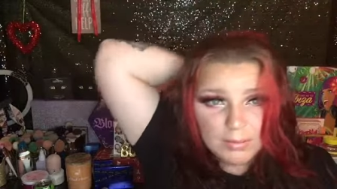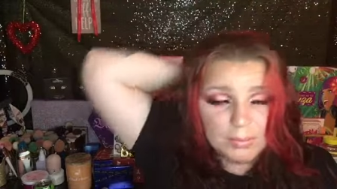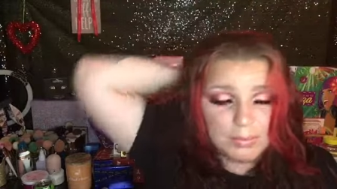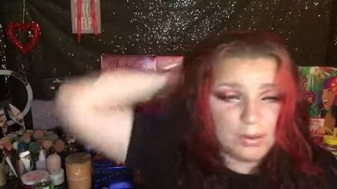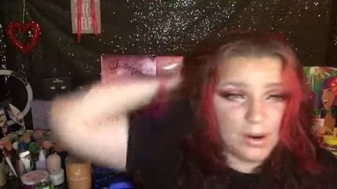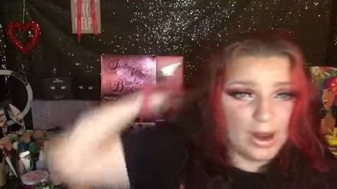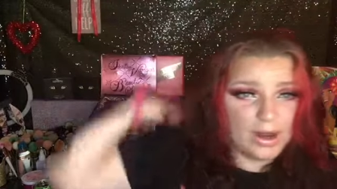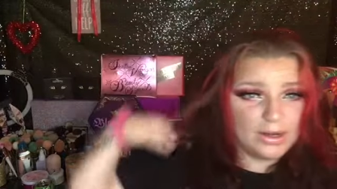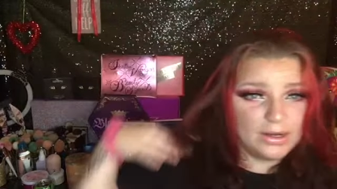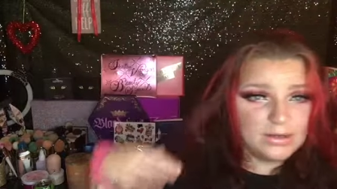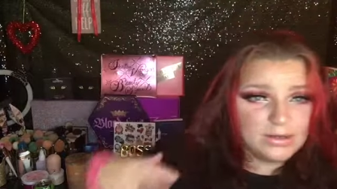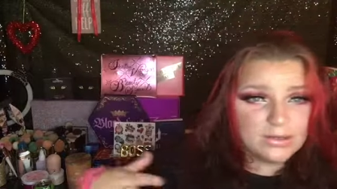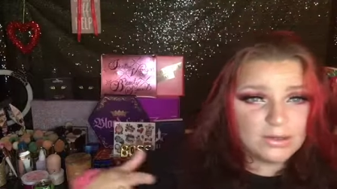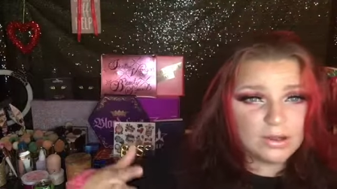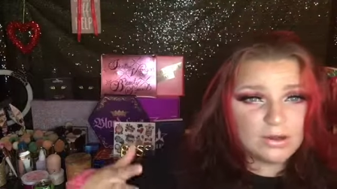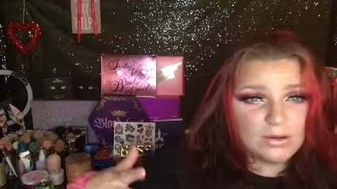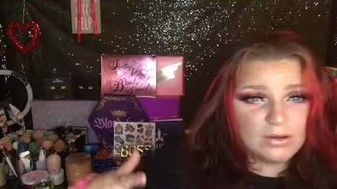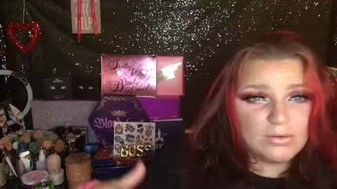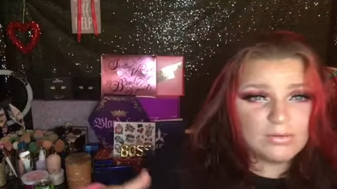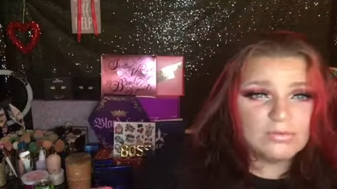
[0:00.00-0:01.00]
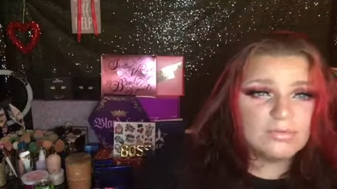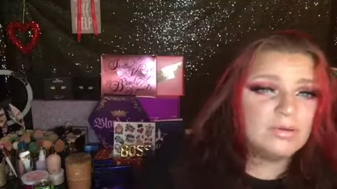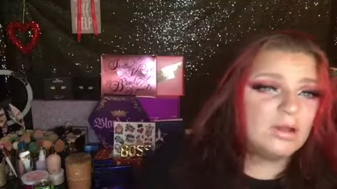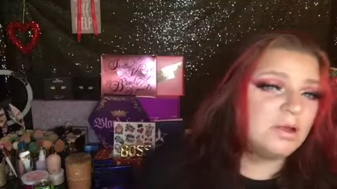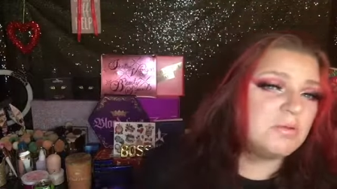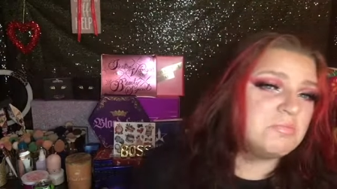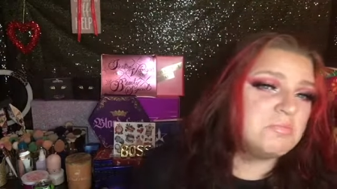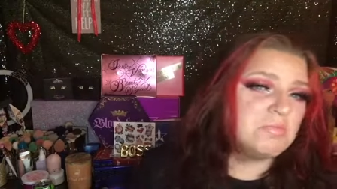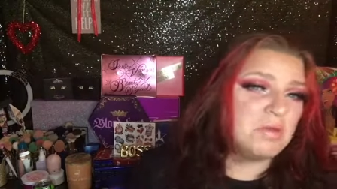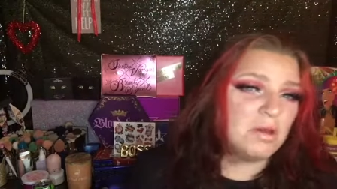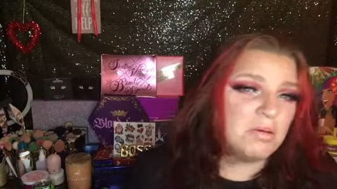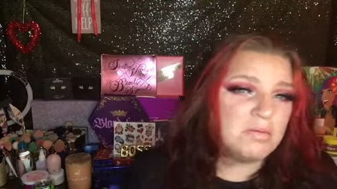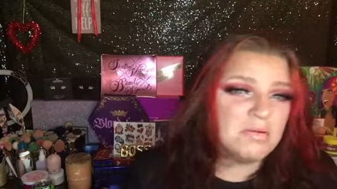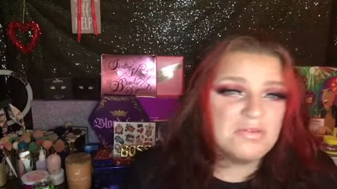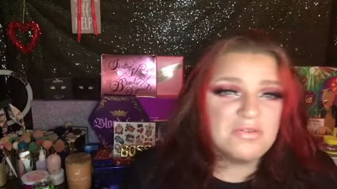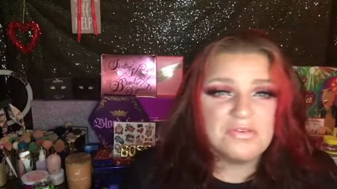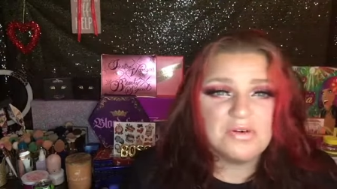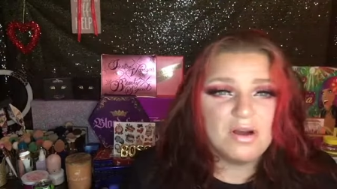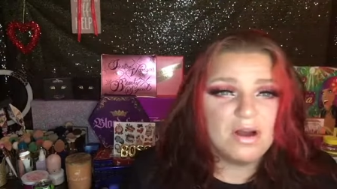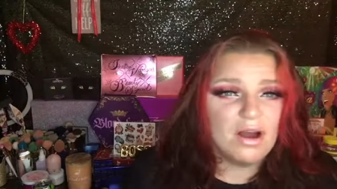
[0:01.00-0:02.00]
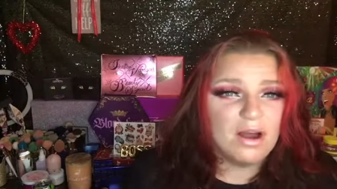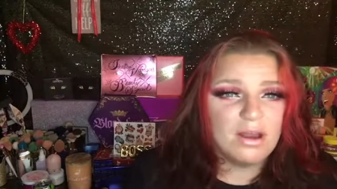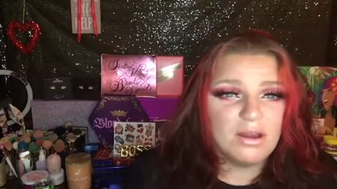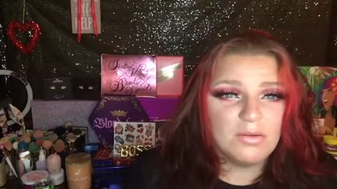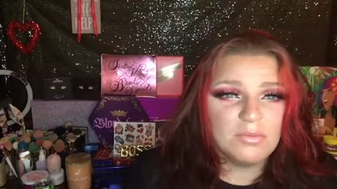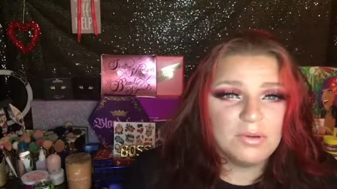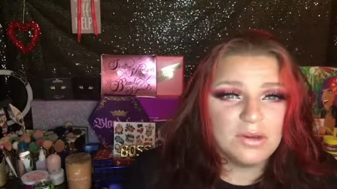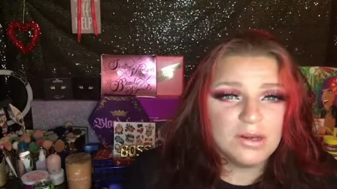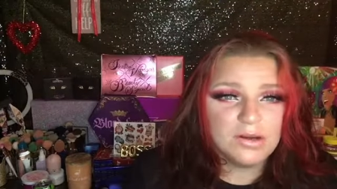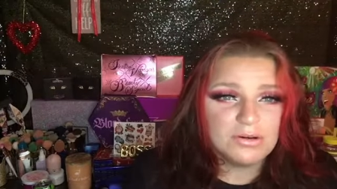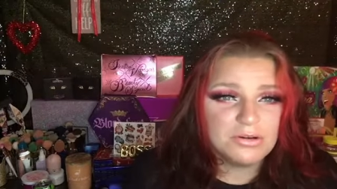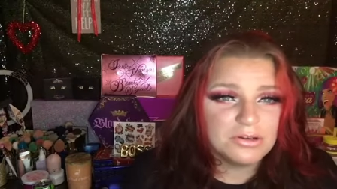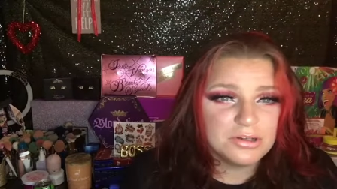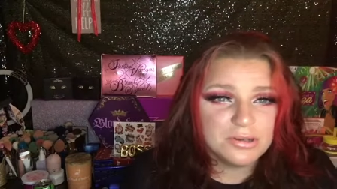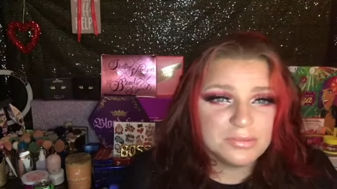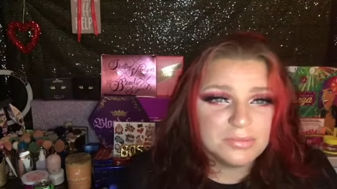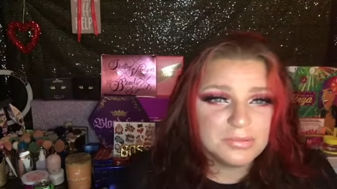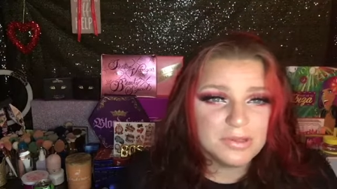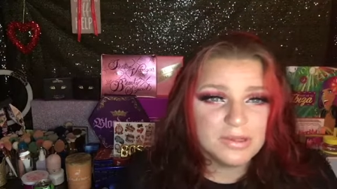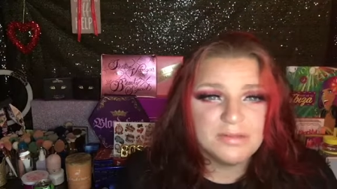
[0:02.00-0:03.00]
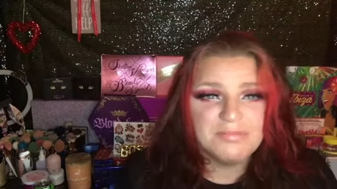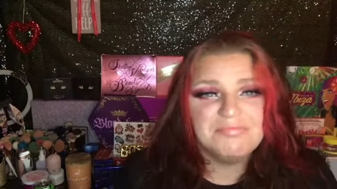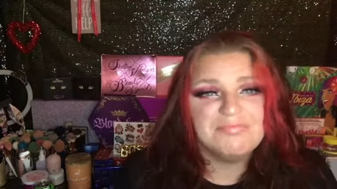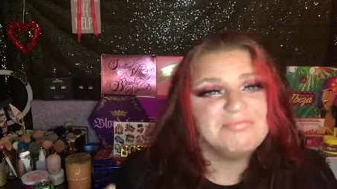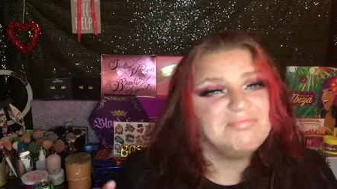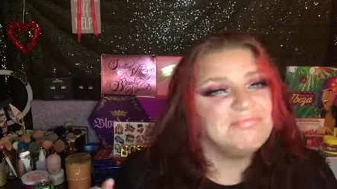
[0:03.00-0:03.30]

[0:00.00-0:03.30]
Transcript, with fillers: practice on, like maybe for Halloween or something.